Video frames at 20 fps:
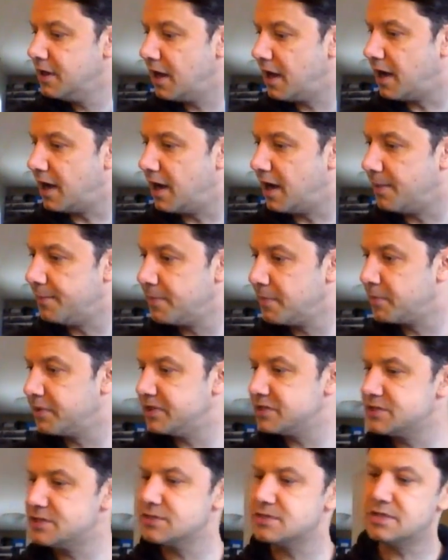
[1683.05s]
So
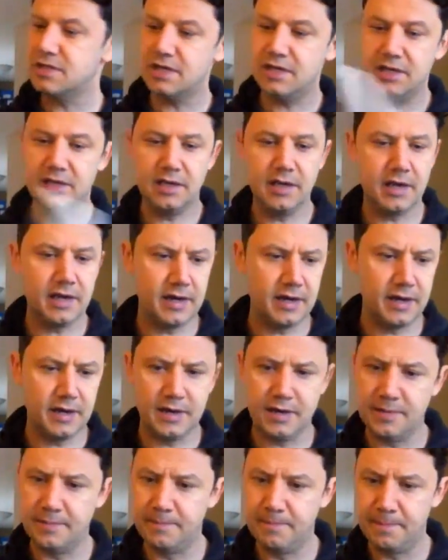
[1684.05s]
this is the
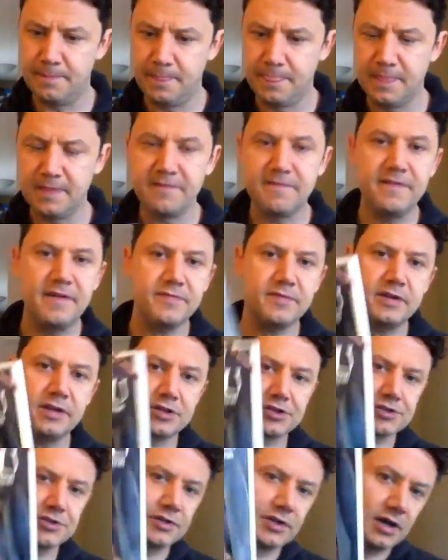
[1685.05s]
5th
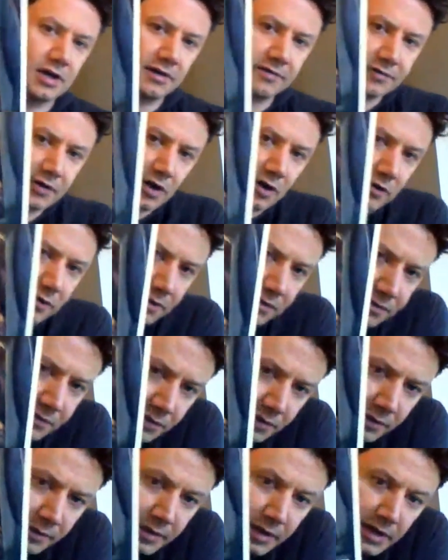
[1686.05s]
edition of Call of
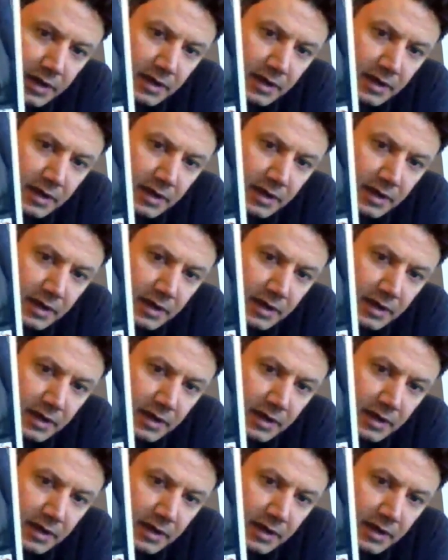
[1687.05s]
Cthulhu.